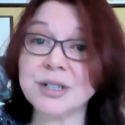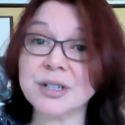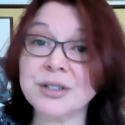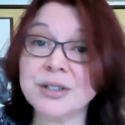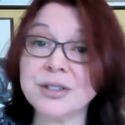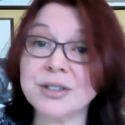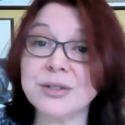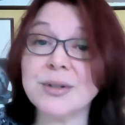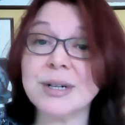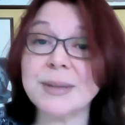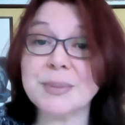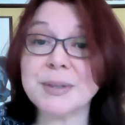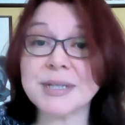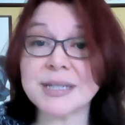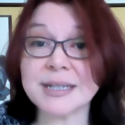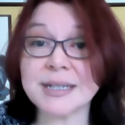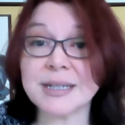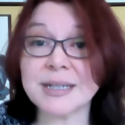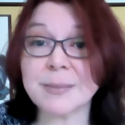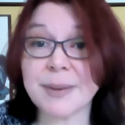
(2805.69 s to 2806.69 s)

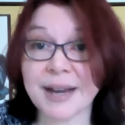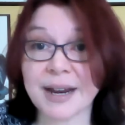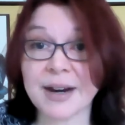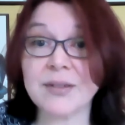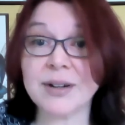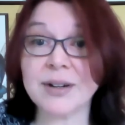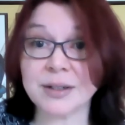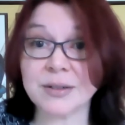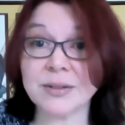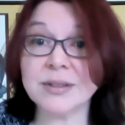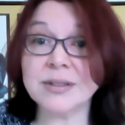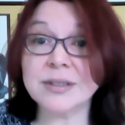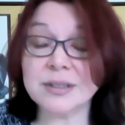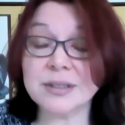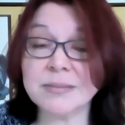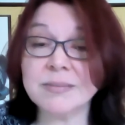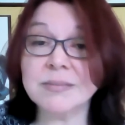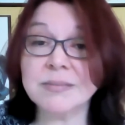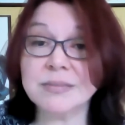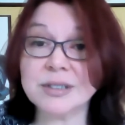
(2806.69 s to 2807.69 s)
underrepresented backgrounds.
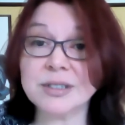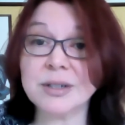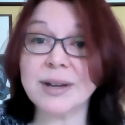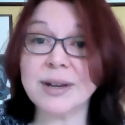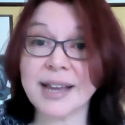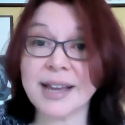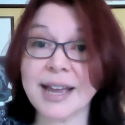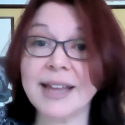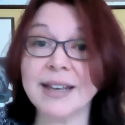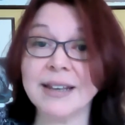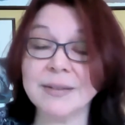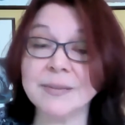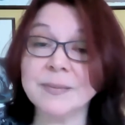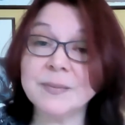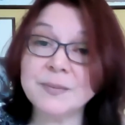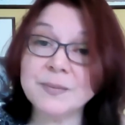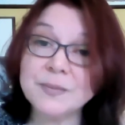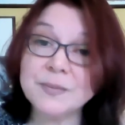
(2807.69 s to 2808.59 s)
So again,